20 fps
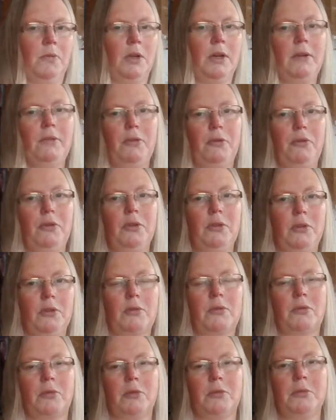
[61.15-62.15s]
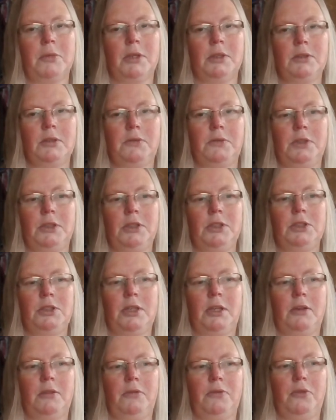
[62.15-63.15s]
I have a few that are almost finished
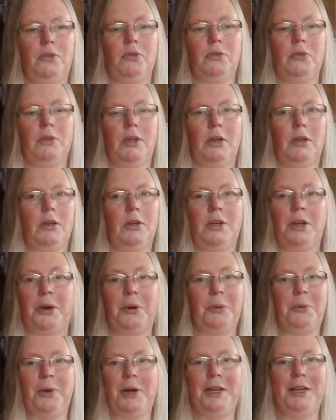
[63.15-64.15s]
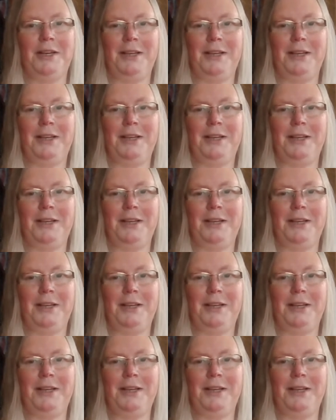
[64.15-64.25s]
and a few that are nowhere